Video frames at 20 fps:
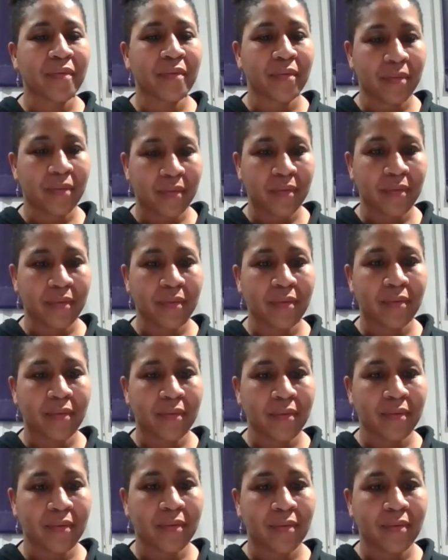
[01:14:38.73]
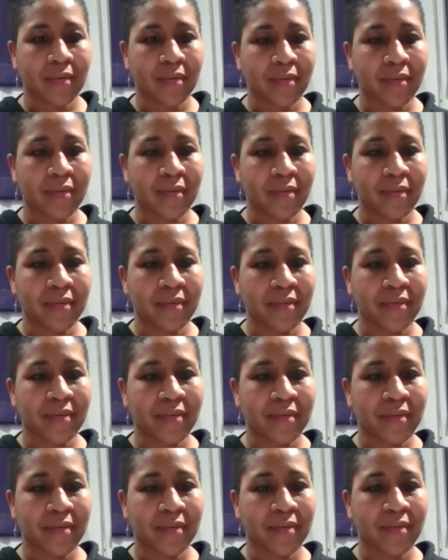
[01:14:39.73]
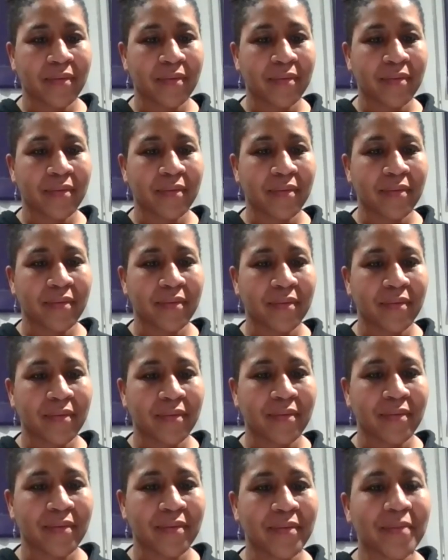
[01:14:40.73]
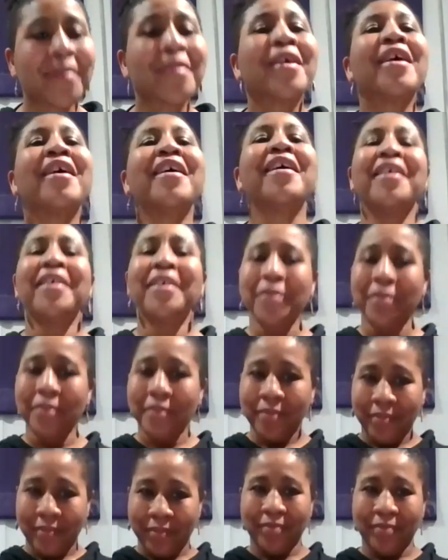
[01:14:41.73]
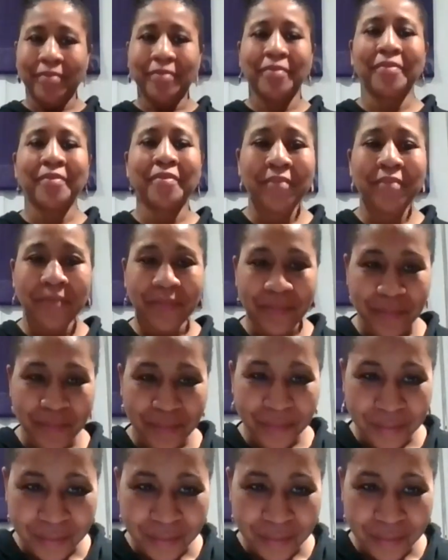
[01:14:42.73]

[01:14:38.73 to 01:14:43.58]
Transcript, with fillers: you gotta have a side of a banana with any meals that you eat.